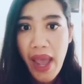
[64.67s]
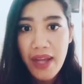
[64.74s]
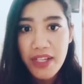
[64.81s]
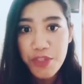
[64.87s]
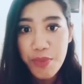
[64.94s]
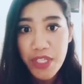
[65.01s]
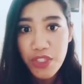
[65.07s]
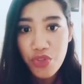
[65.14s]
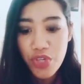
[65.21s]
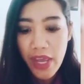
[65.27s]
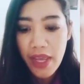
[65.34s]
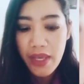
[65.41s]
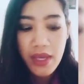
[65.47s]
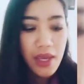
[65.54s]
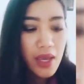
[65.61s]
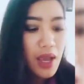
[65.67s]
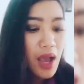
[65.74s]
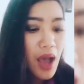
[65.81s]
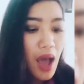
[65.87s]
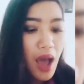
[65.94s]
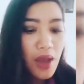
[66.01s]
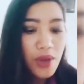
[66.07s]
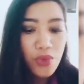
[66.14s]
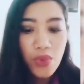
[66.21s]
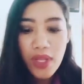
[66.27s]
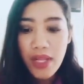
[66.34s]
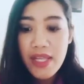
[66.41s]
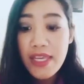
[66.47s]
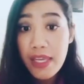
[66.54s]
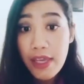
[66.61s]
hairspray today, I will